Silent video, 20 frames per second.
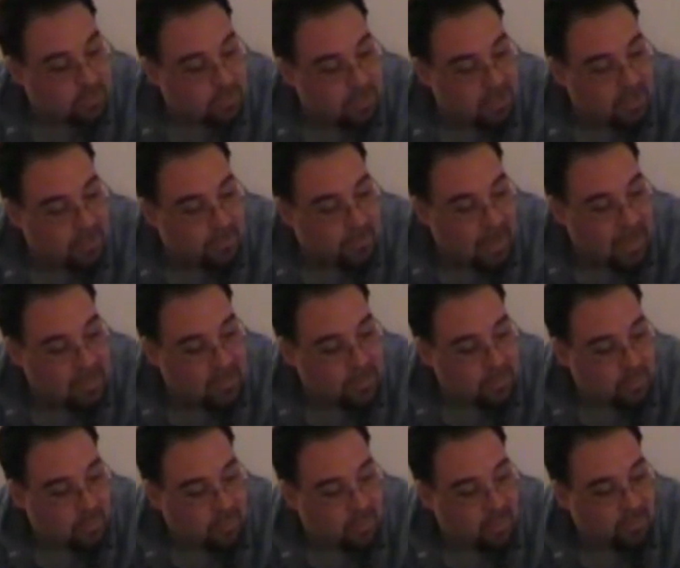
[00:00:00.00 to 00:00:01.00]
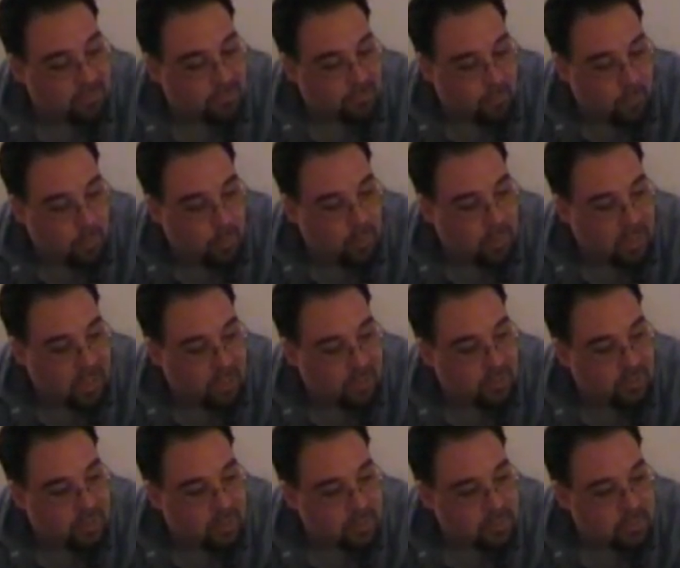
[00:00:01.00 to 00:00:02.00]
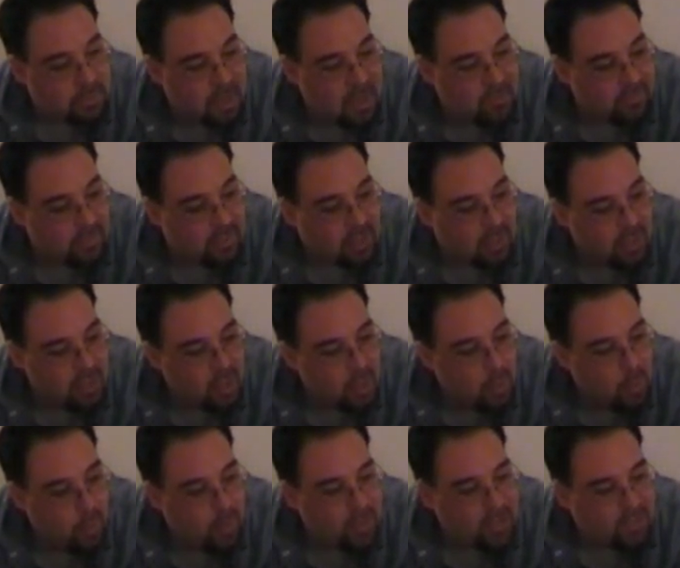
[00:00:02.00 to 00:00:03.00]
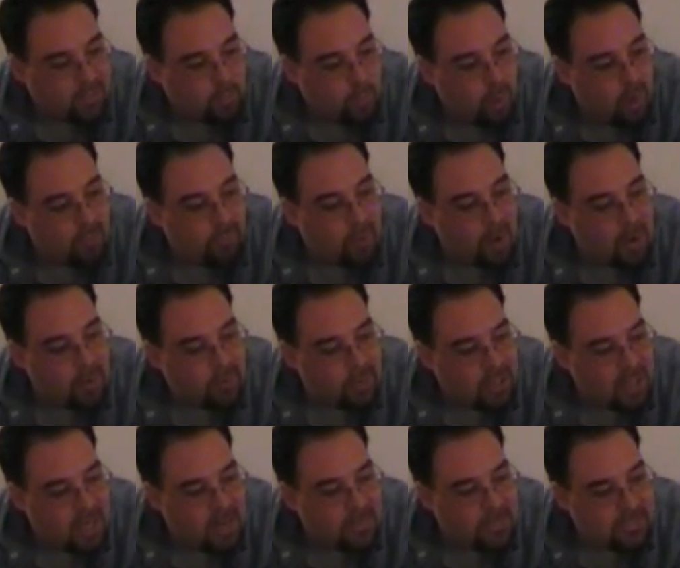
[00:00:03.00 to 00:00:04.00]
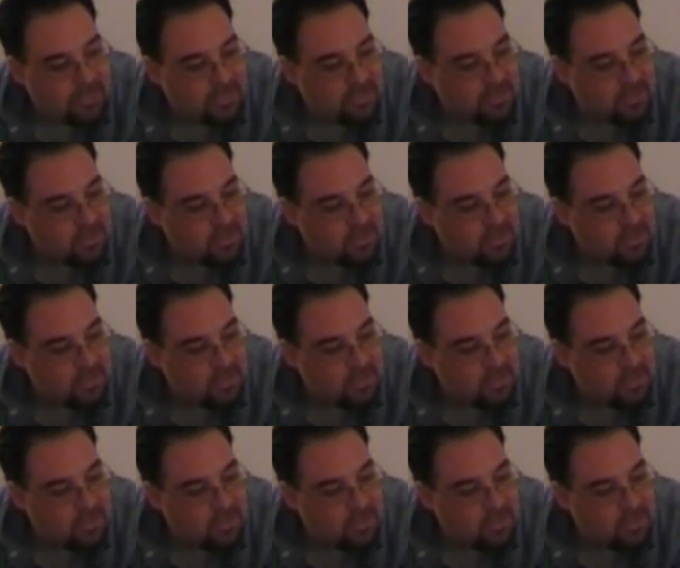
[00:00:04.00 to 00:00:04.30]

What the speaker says: to be the mandatory for Kelly the Ghost Pavlik, won a 12-round unanimous